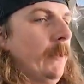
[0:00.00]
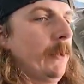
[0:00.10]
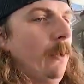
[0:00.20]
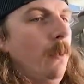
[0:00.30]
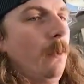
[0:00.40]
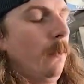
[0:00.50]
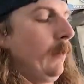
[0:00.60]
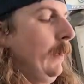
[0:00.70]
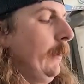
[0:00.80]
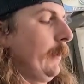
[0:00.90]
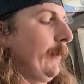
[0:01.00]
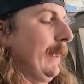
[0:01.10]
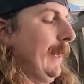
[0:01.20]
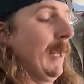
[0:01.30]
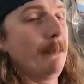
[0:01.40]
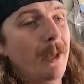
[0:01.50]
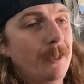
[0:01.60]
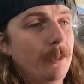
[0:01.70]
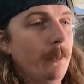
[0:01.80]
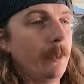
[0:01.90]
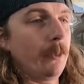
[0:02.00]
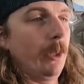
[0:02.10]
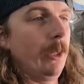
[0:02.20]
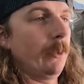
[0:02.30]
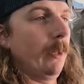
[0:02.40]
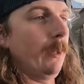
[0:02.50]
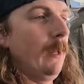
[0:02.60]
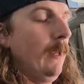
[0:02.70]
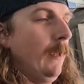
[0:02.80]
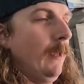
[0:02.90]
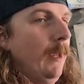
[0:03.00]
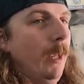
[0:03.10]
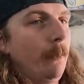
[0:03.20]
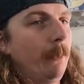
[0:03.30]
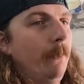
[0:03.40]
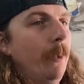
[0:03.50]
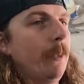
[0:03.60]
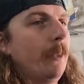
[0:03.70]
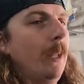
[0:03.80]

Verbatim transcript: So this was like nine bucks. So I just changed it, and it worked fine.